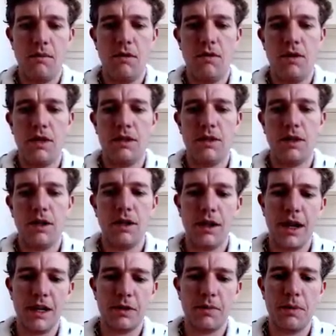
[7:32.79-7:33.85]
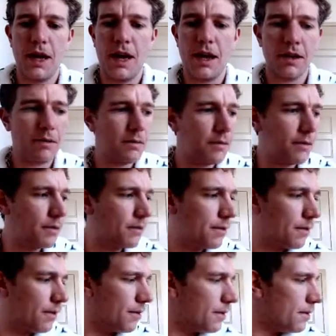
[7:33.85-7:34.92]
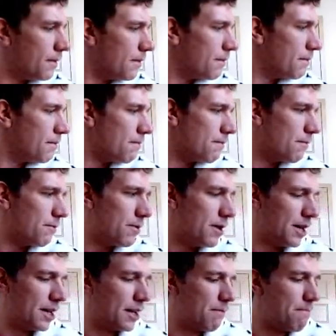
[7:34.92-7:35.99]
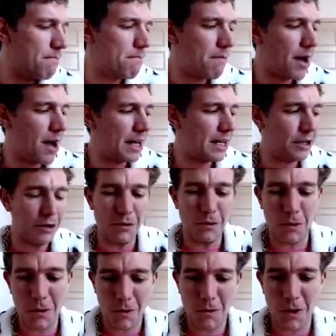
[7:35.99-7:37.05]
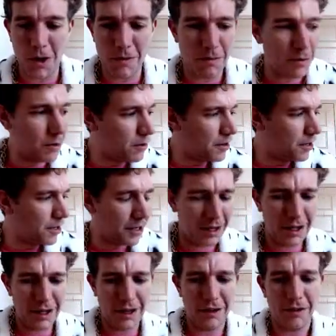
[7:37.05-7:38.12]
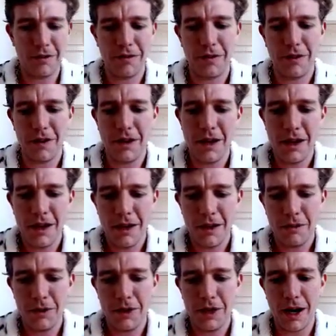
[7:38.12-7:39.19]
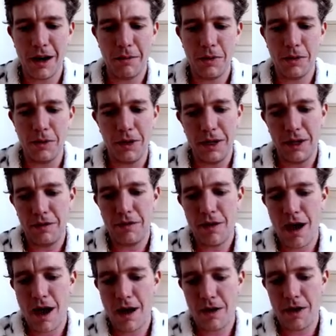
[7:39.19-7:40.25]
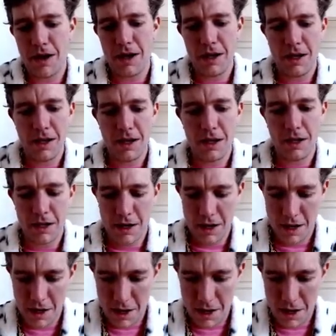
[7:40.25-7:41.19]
Moving into our last pack. We might do one more if we do not pull any fire right here.